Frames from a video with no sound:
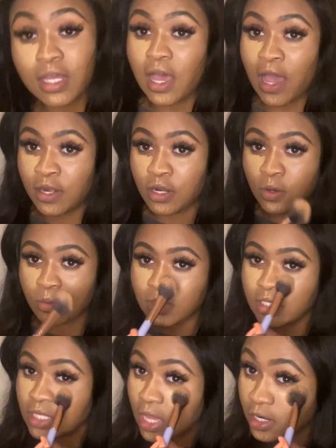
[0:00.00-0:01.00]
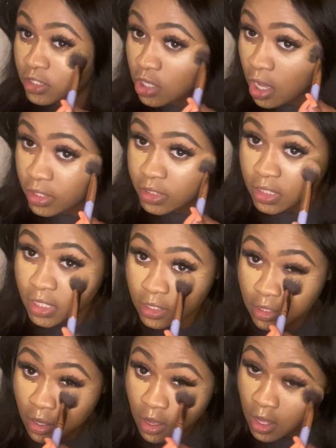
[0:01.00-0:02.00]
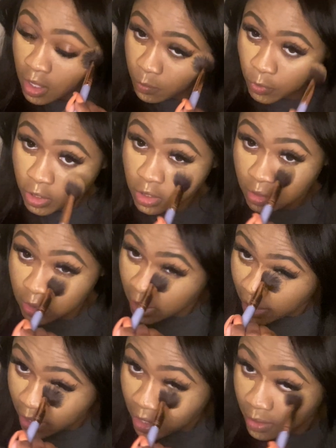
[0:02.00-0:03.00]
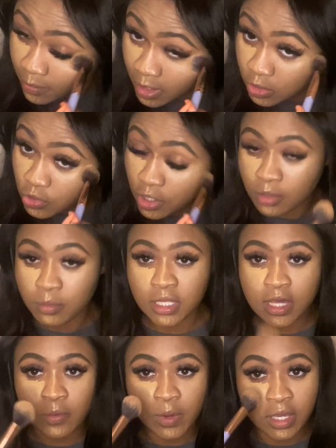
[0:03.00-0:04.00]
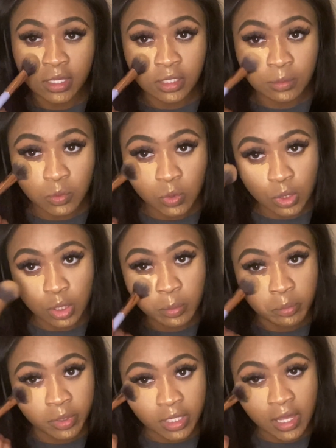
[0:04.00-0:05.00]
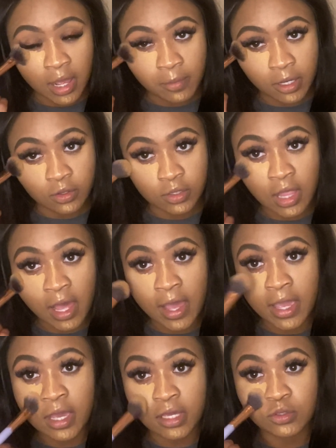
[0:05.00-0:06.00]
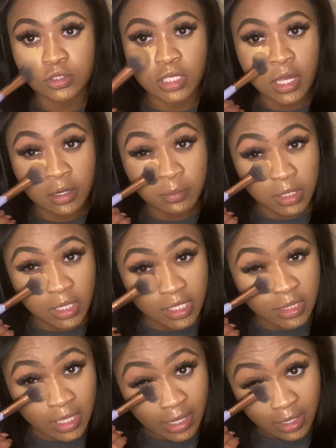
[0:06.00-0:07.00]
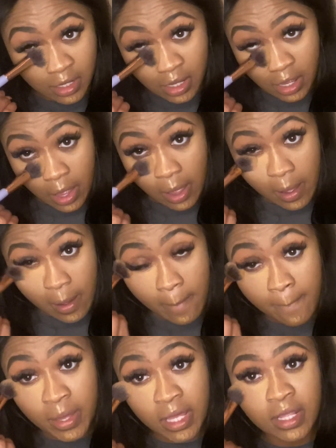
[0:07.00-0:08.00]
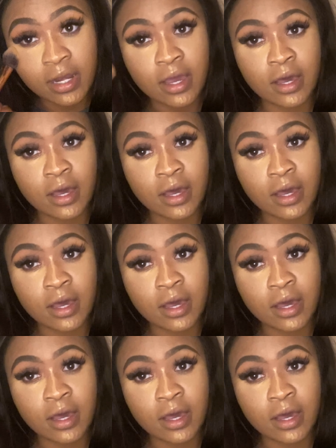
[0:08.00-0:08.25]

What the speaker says: I know that's kind of toxic, y'all. I'm working on that. I'm not trying to be that way anymore, but I'm not gonna lie, I used to kind of be like that. But